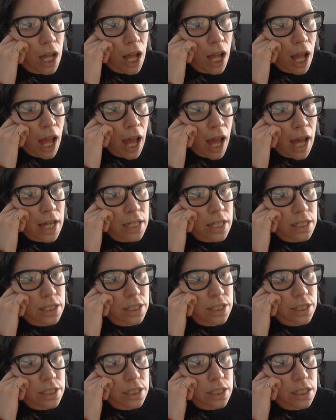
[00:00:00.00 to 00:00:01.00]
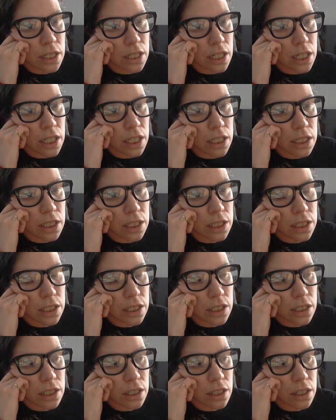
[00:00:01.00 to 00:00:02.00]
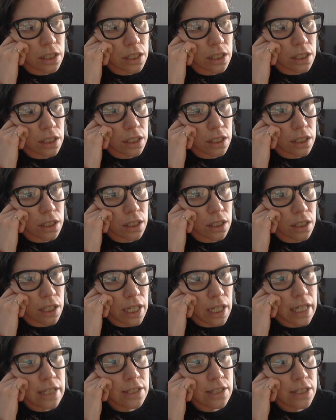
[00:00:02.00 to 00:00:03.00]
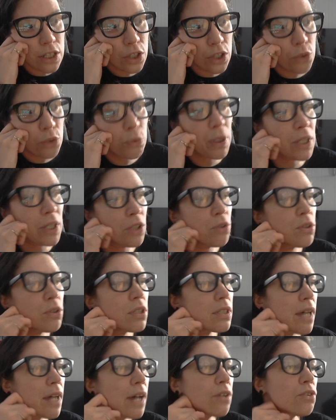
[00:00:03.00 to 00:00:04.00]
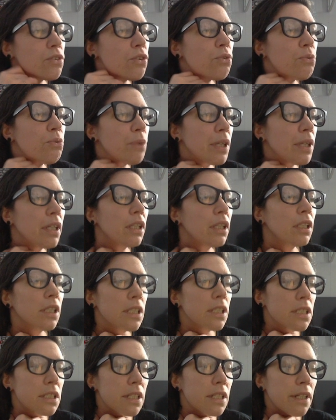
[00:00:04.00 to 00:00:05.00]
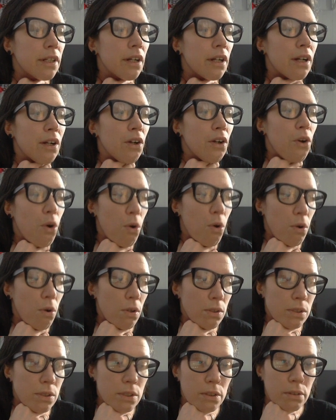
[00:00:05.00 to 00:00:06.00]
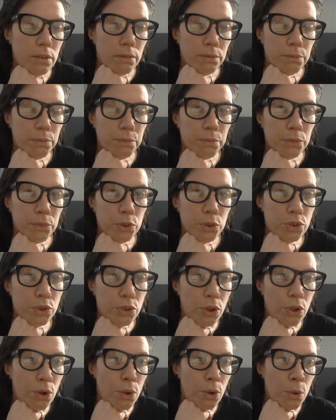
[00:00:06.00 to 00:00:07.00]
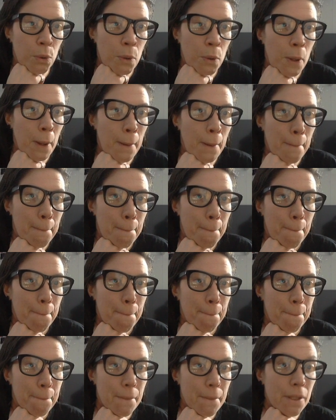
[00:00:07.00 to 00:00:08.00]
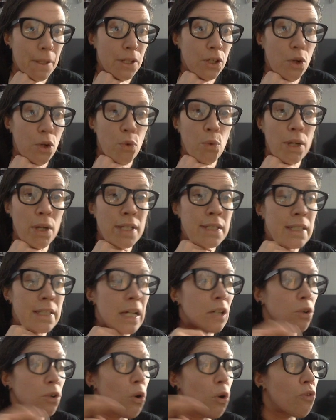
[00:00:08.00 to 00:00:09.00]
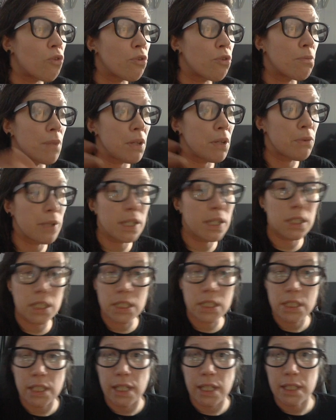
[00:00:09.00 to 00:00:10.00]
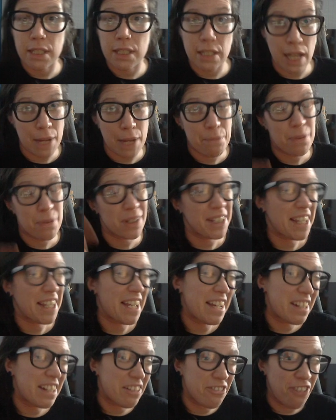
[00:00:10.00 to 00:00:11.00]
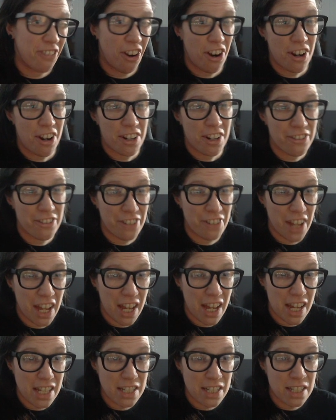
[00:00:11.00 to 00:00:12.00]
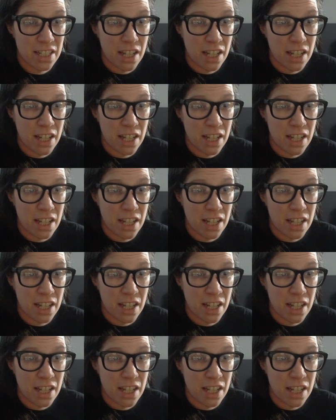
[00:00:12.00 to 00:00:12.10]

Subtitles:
And it's easier when you set realistic goals. So, you know, was that goal for me realistic? Did I plan far enough ahead?